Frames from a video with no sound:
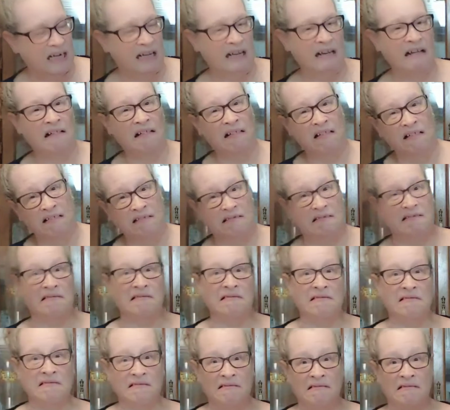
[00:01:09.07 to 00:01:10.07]
of
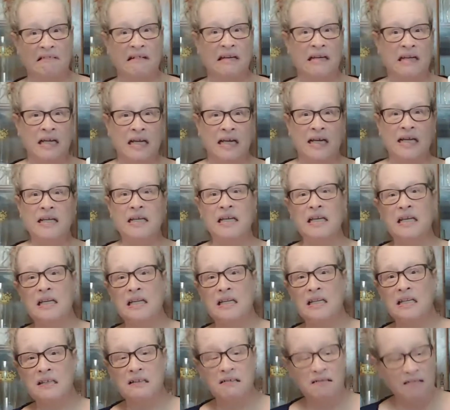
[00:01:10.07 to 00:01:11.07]
get a
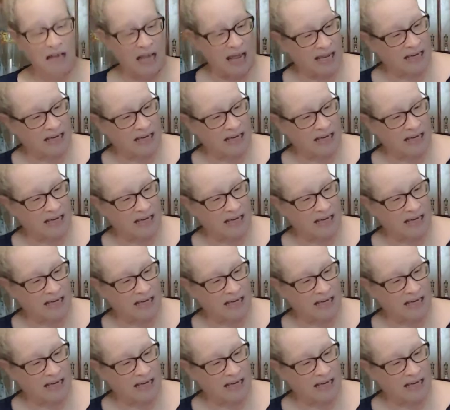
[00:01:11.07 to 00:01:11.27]
little